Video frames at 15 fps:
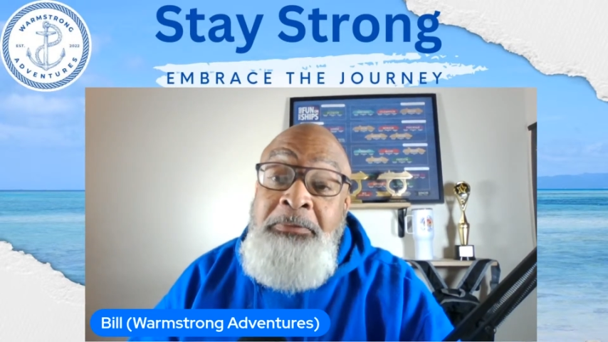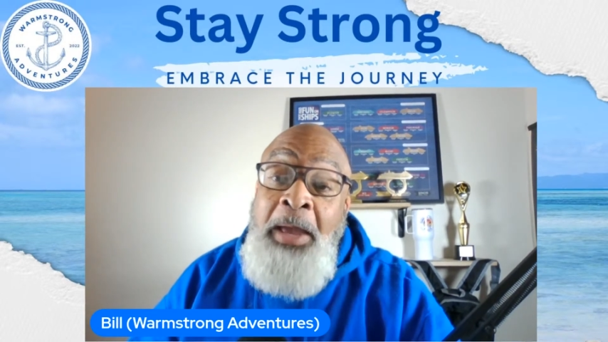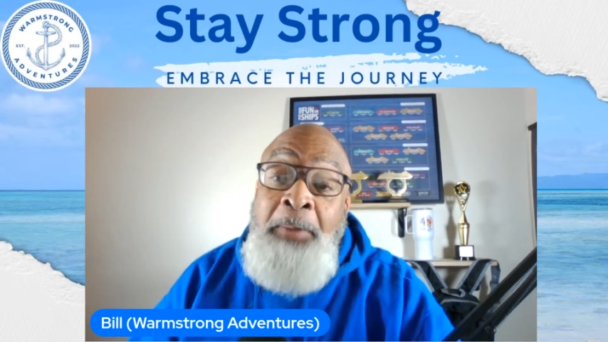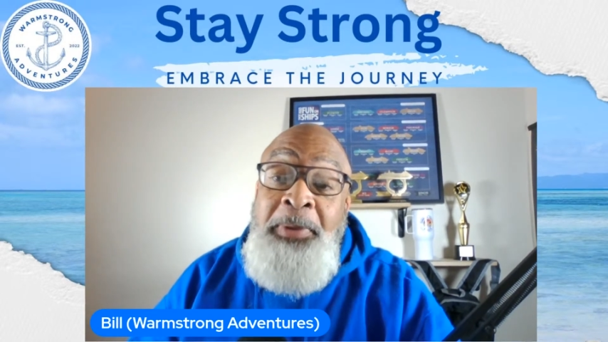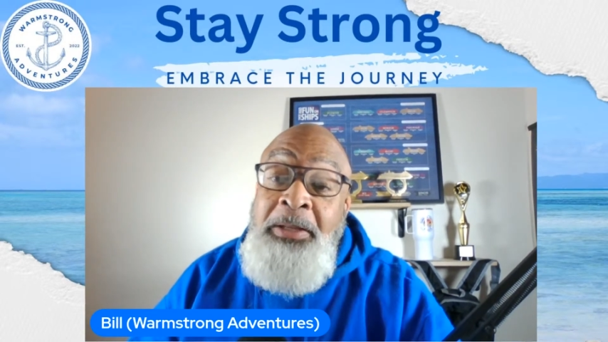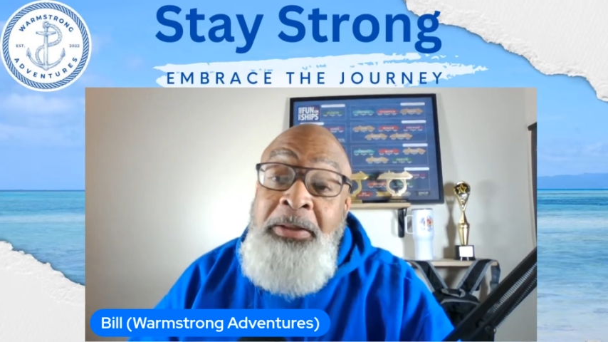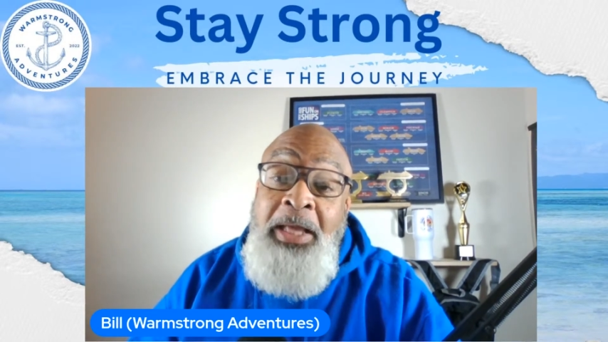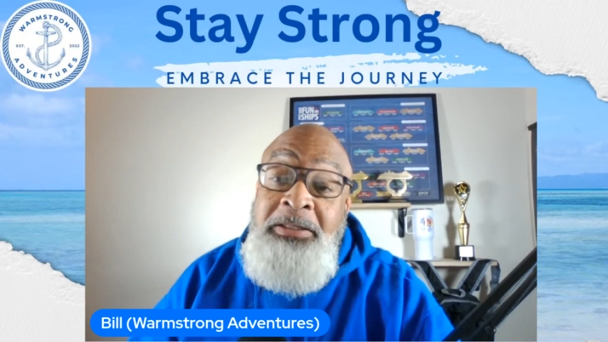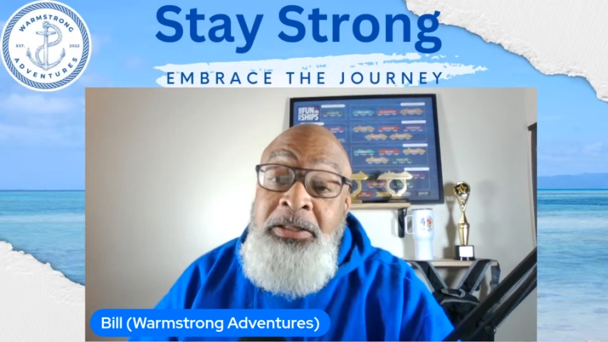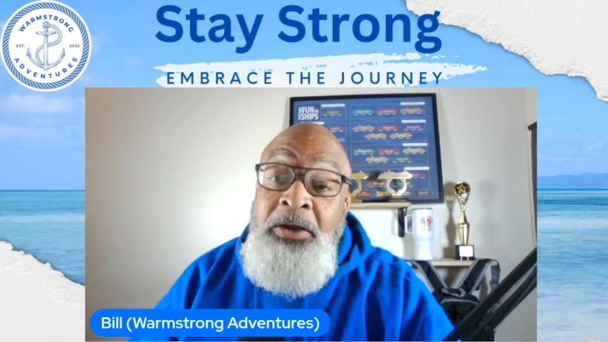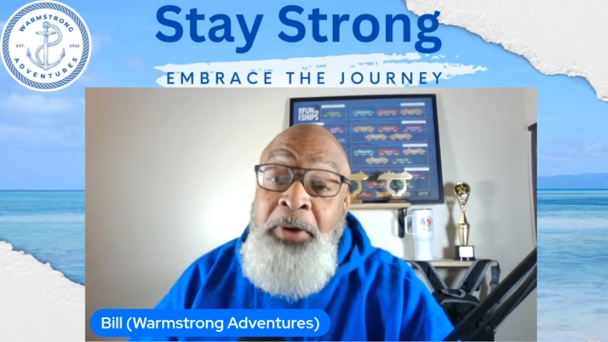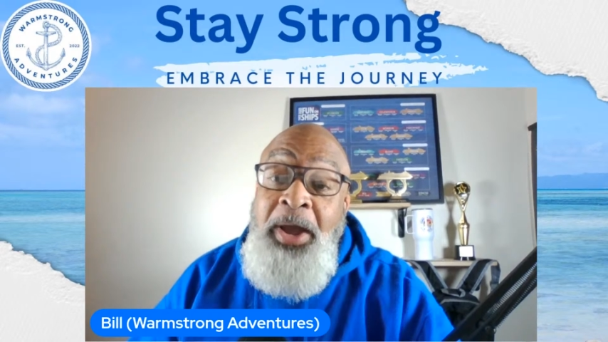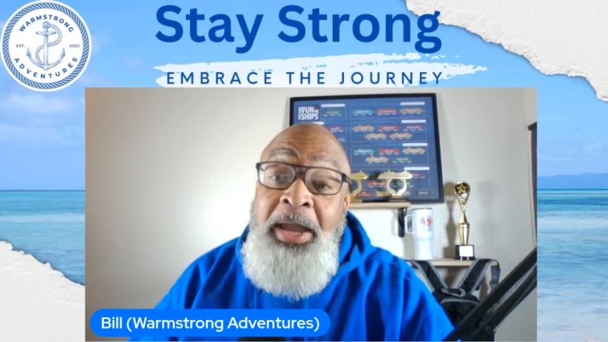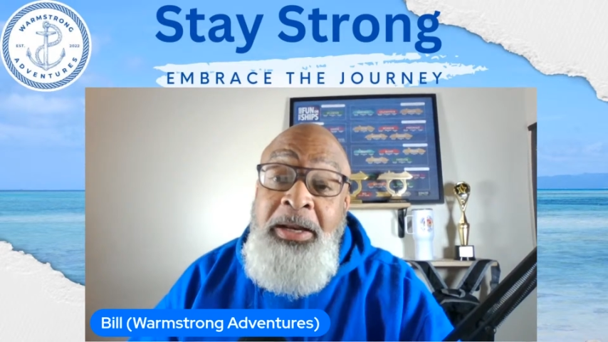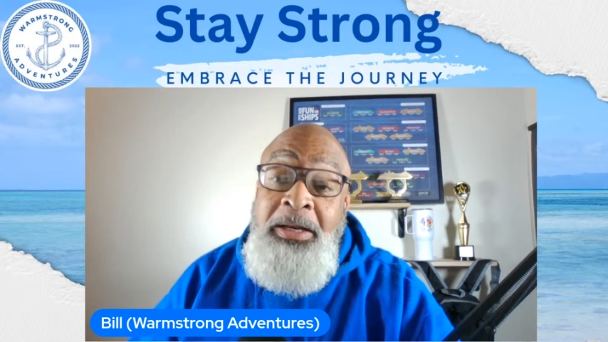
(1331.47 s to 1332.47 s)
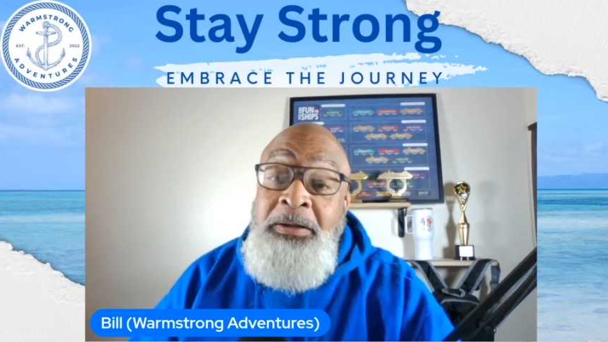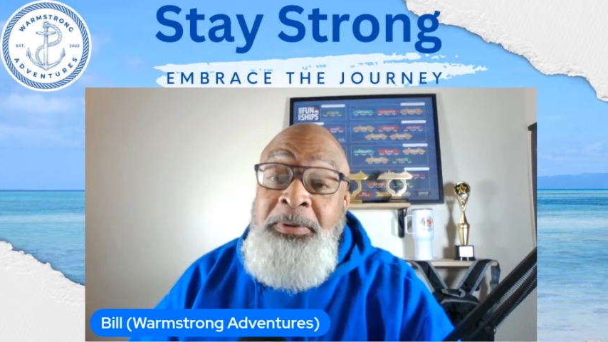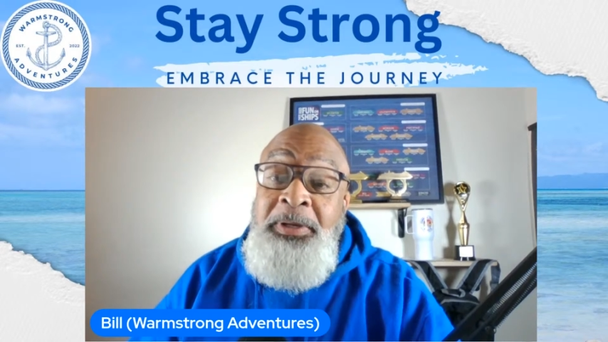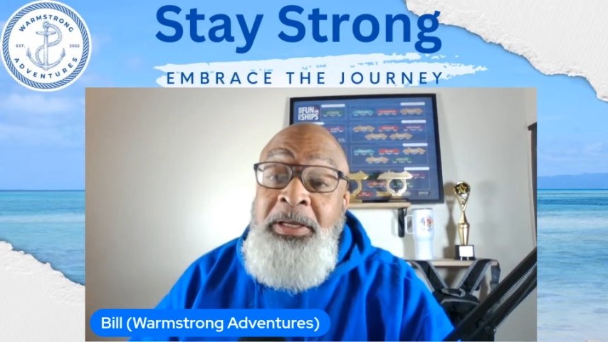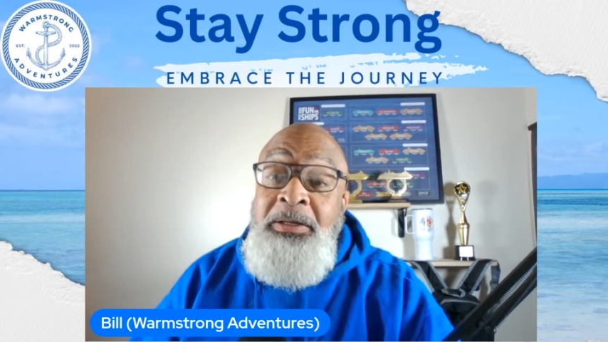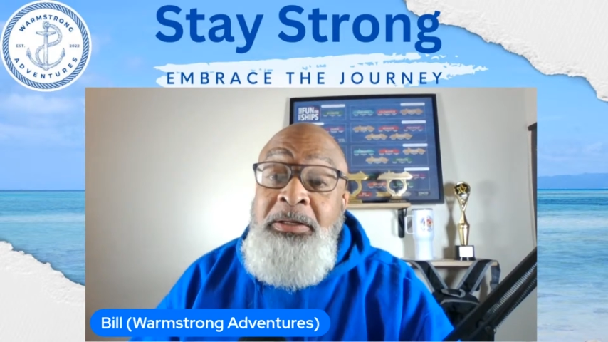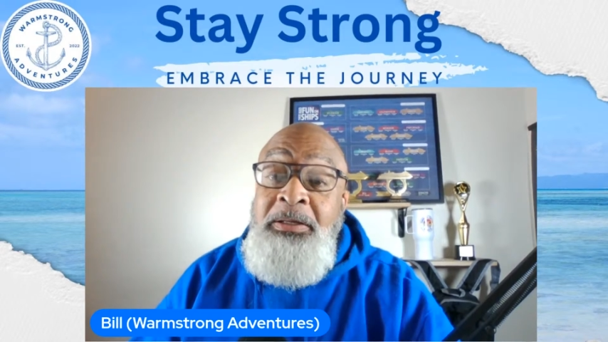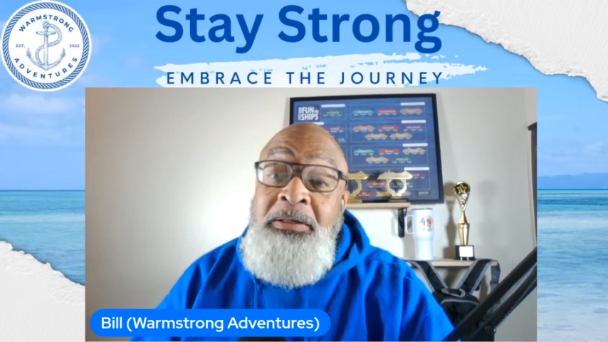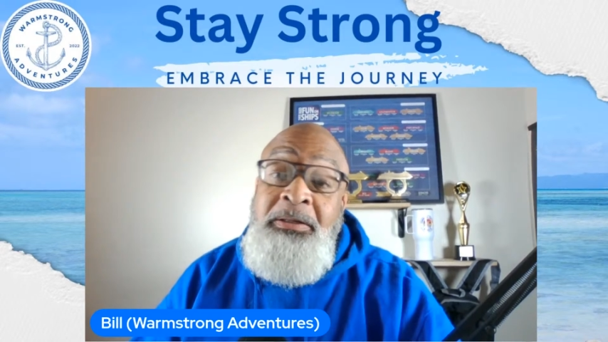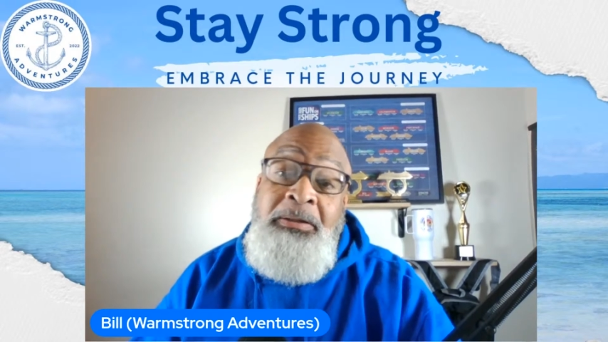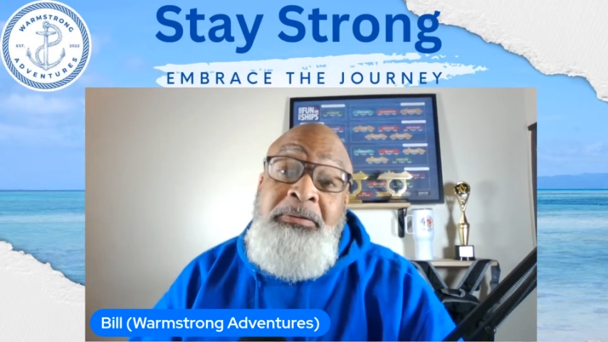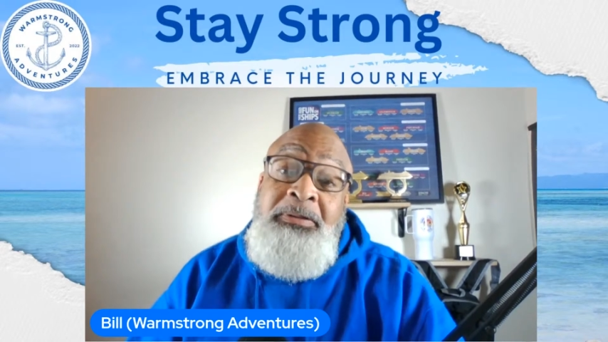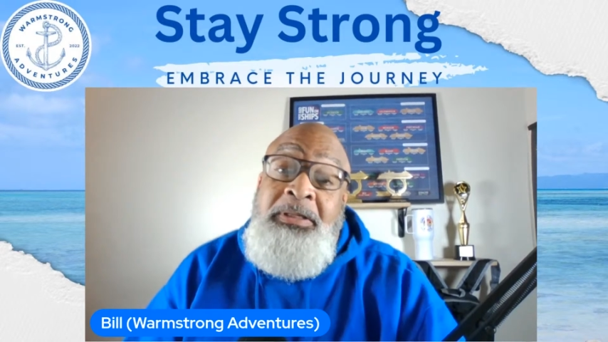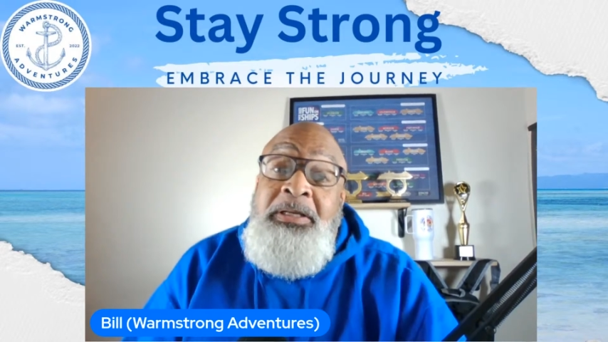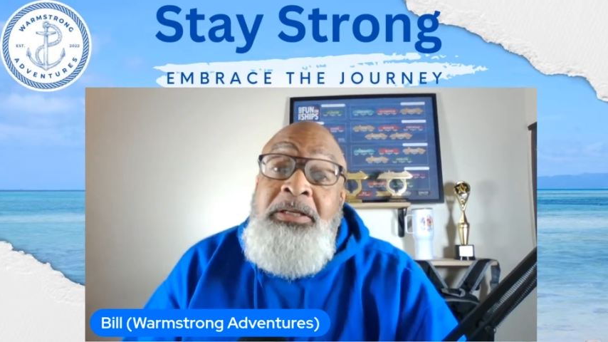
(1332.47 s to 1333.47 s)
I mean, that's their right. I mean,
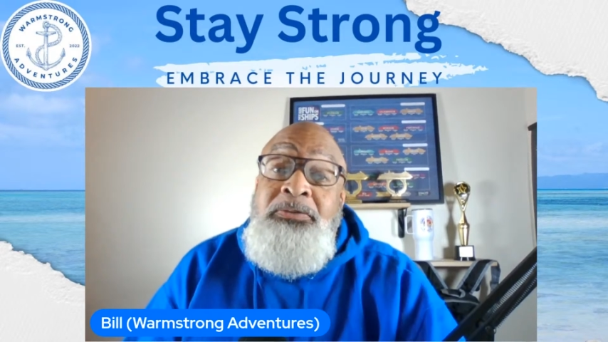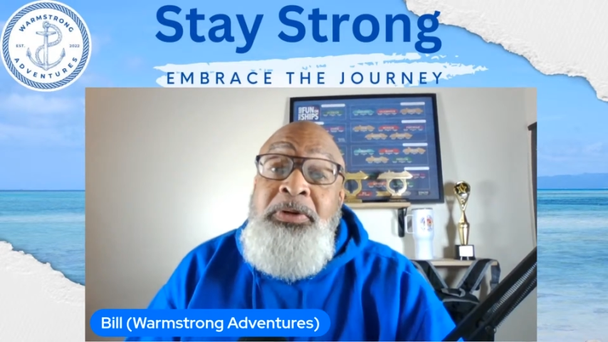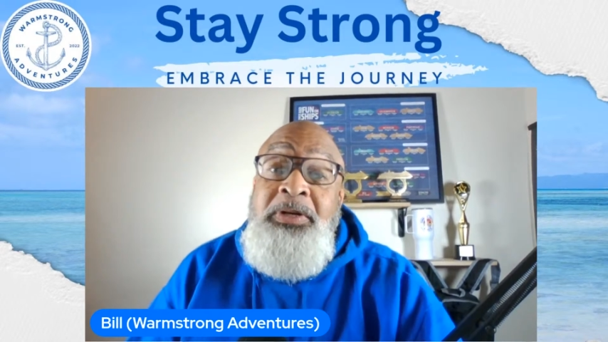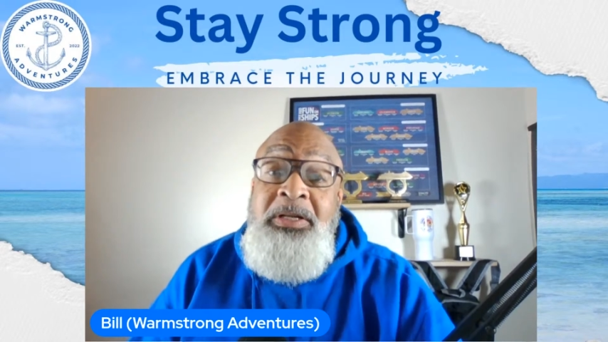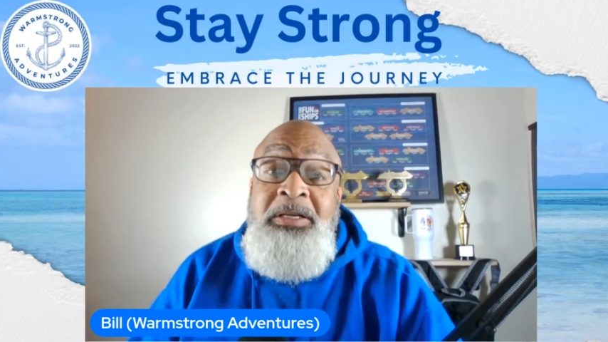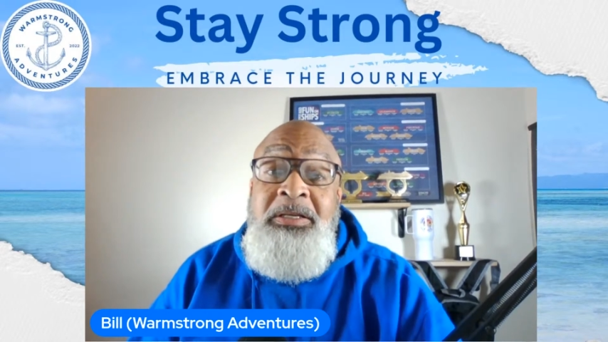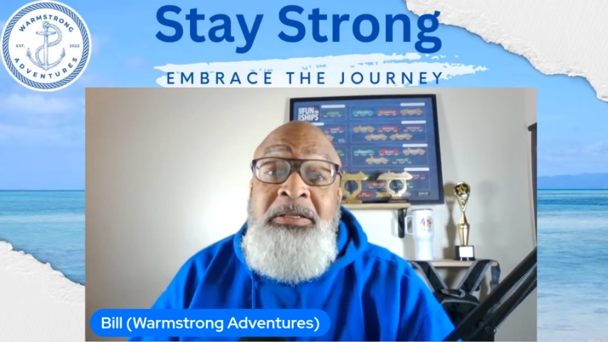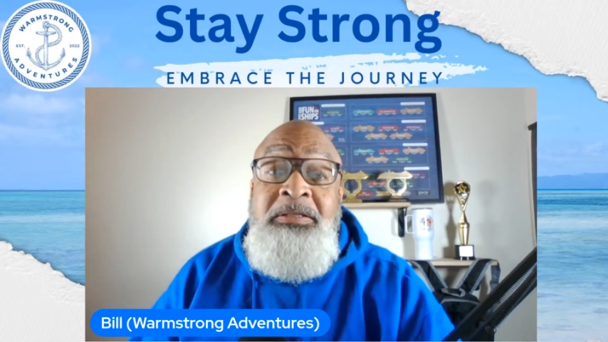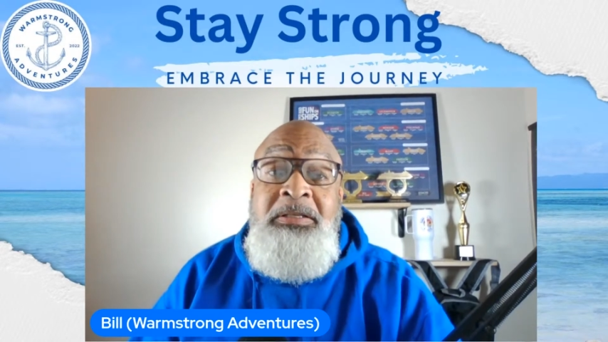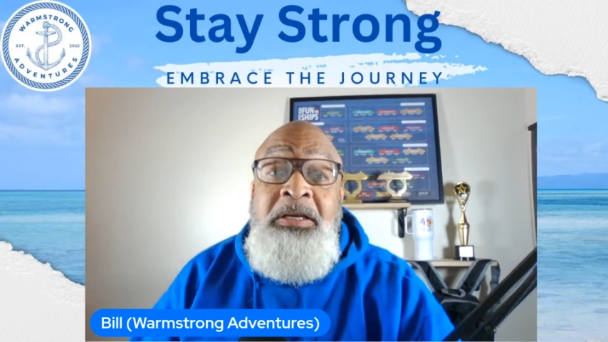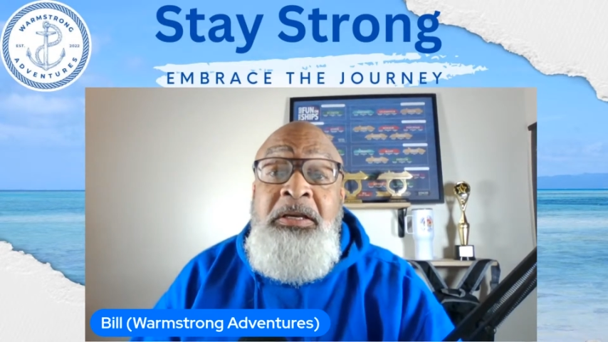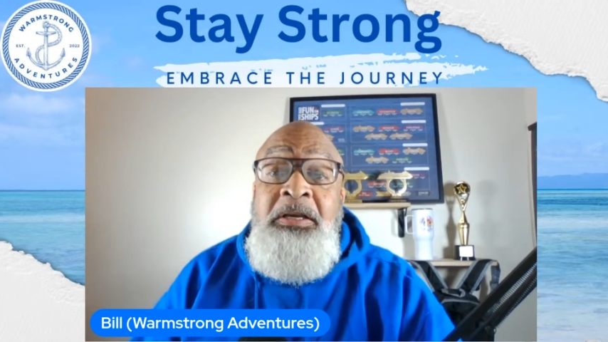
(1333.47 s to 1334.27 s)
it is what it is.